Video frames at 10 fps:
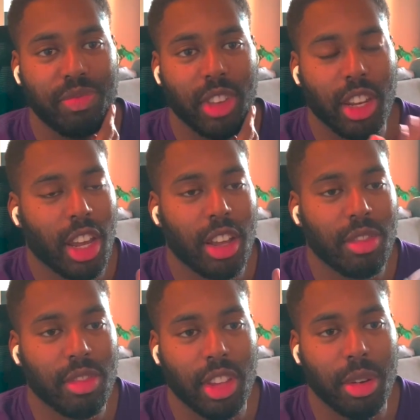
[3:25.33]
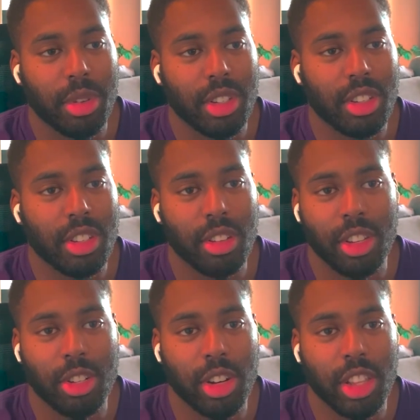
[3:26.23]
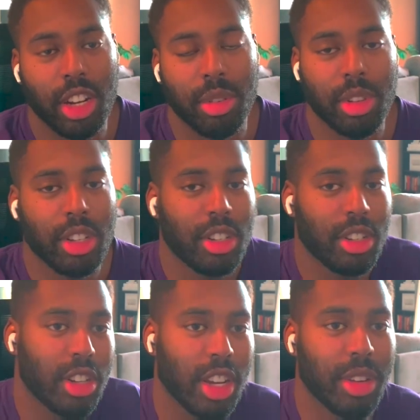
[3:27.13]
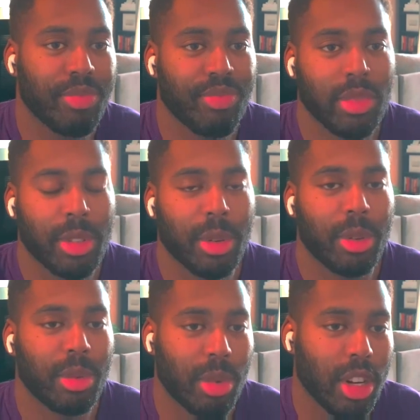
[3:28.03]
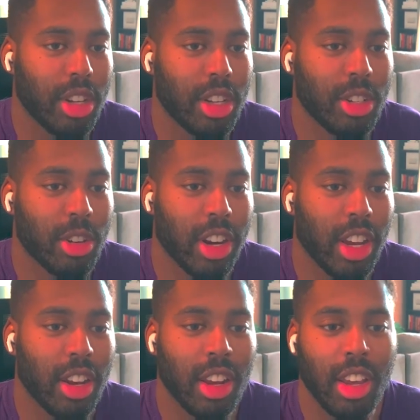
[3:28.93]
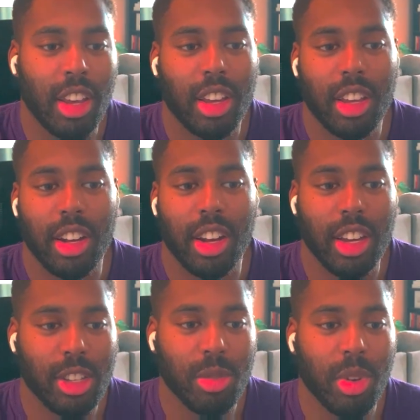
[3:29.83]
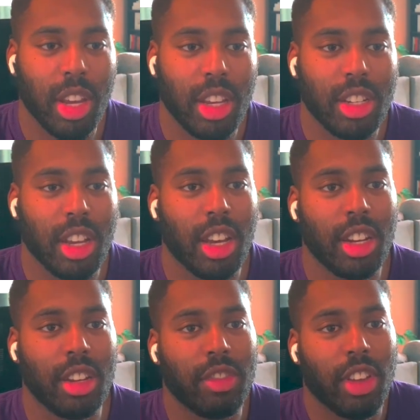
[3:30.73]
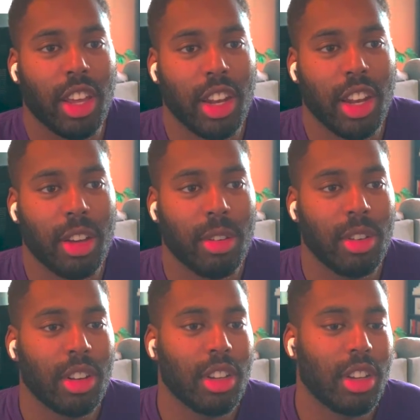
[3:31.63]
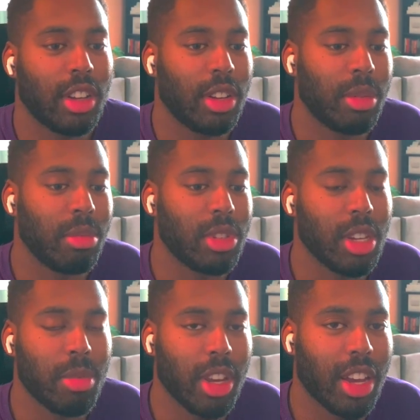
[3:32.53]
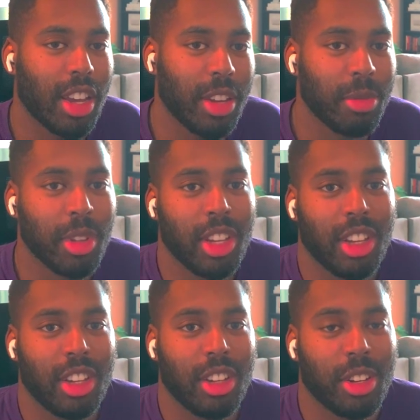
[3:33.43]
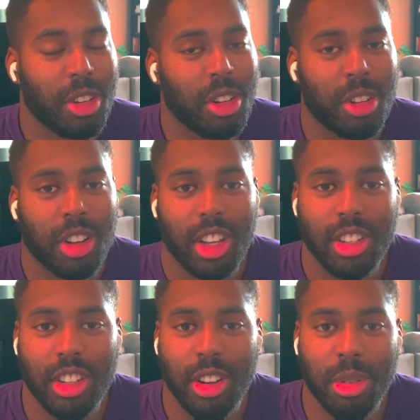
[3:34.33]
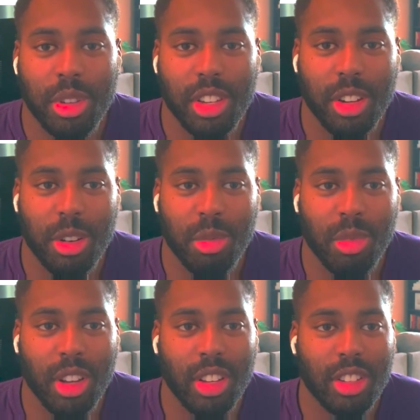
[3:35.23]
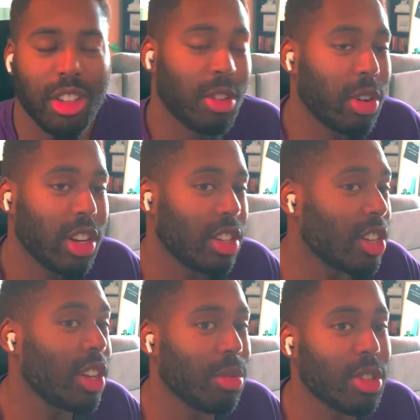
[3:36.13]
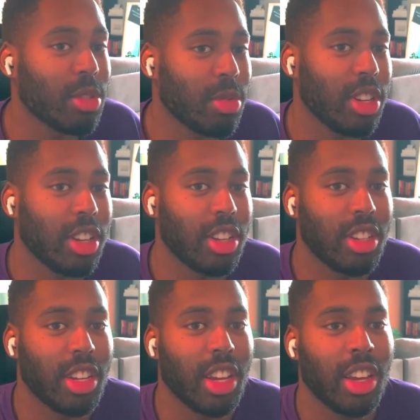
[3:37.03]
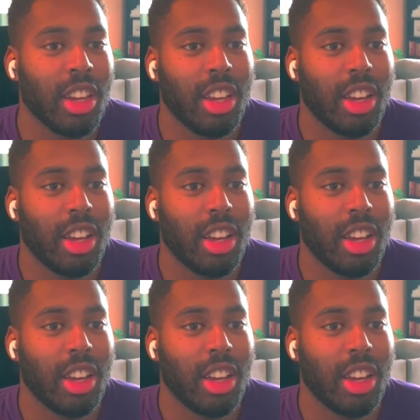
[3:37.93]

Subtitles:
And yeah, that was the only trade that I really took today. So one and done trade, a nice way to kind of end out CPI. You know, you don't have to always hit home runs. Now, granted, today was a pretty good day,